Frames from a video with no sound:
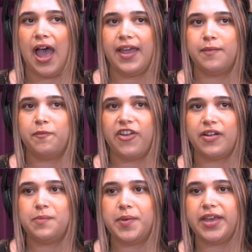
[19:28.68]
I am
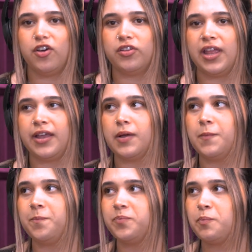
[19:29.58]
very big on
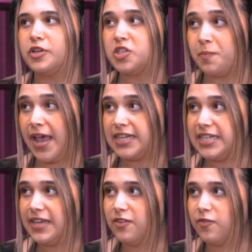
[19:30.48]

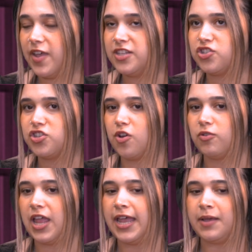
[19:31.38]
perspective. And so
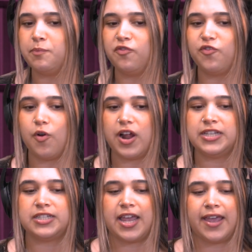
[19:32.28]
like before I
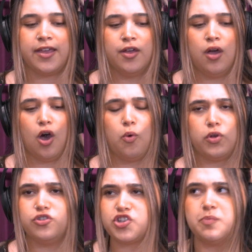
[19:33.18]
say, oh
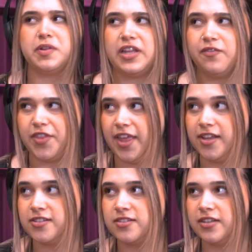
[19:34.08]
well you should believe
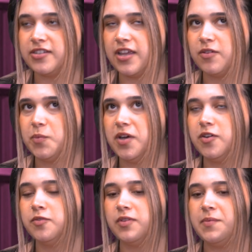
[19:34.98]
this, it's like,
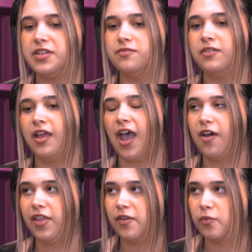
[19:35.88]
well,
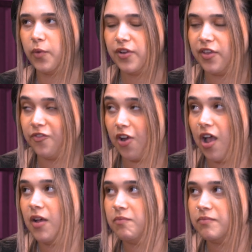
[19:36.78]
where are they
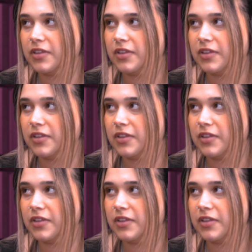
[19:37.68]
from?